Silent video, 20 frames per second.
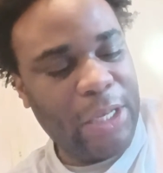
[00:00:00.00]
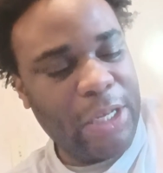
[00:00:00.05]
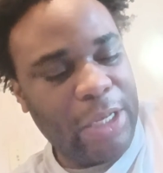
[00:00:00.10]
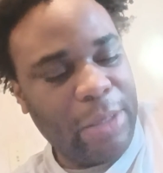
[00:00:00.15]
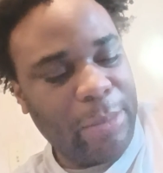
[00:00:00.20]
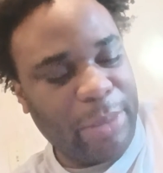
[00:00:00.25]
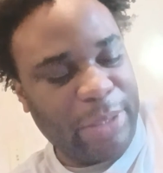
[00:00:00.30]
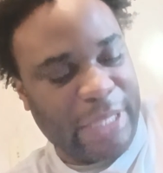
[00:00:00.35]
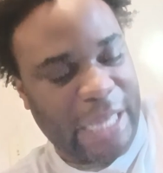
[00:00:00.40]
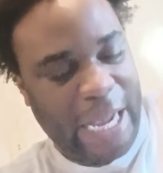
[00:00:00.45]

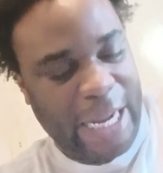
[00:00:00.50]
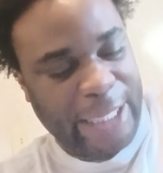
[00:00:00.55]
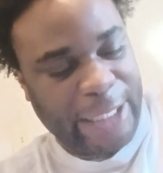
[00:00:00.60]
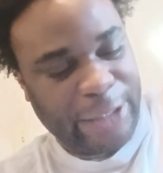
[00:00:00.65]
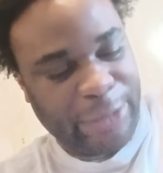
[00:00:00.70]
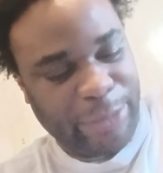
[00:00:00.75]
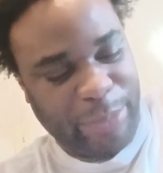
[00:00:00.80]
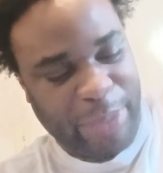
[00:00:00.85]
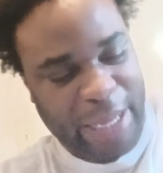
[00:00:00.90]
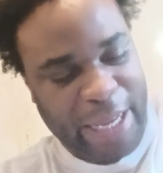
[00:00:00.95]

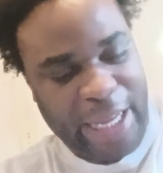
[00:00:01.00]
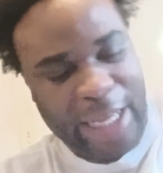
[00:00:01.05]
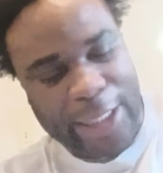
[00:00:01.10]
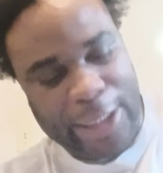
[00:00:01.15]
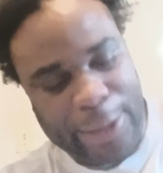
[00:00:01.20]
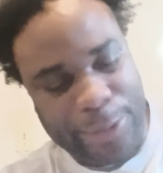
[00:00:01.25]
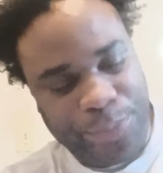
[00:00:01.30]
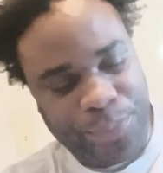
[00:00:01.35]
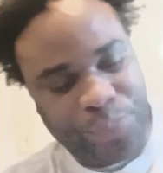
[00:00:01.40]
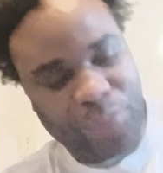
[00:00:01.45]
bananas back.
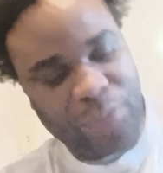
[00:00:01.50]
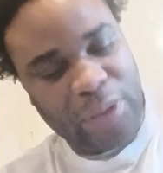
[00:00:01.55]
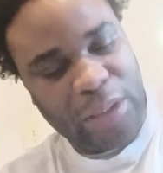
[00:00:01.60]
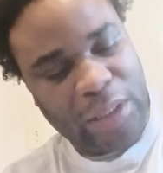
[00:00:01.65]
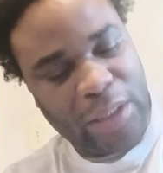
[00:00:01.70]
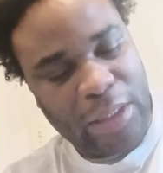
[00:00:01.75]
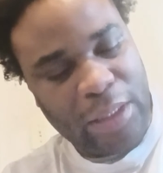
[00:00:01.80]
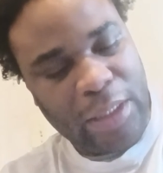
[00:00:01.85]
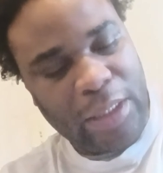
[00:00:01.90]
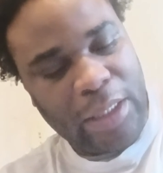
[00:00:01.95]

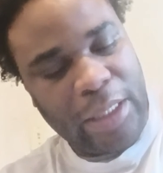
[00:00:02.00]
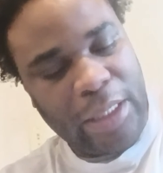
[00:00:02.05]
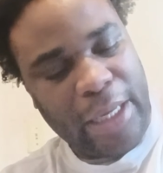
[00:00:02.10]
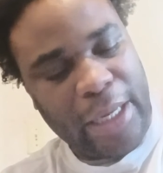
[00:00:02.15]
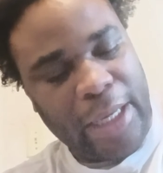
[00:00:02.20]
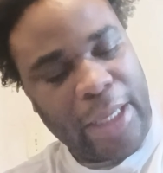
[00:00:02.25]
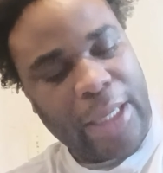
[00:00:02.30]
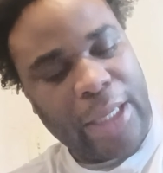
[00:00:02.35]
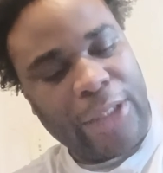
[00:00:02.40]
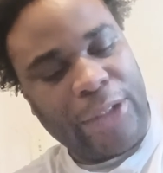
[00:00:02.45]

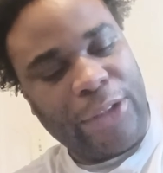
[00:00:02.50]
And